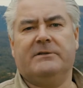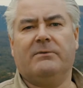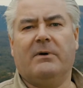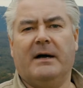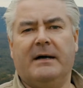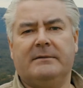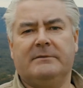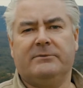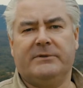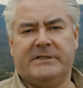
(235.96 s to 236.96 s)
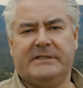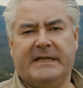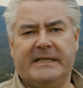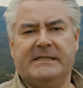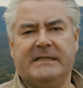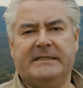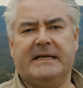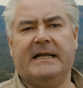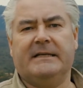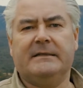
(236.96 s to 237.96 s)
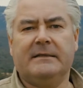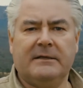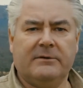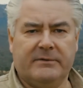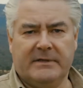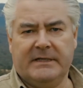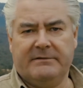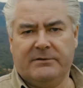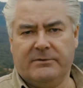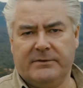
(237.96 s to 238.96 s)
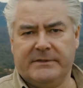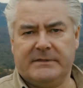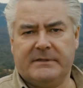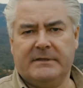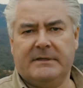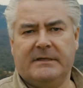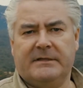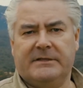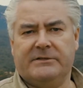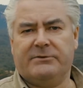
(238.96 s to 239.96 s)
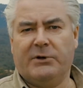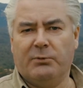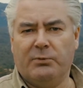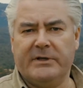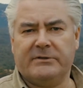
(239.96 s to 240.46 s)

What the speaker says: the wire, which is easily done with a lever hoist, there's a real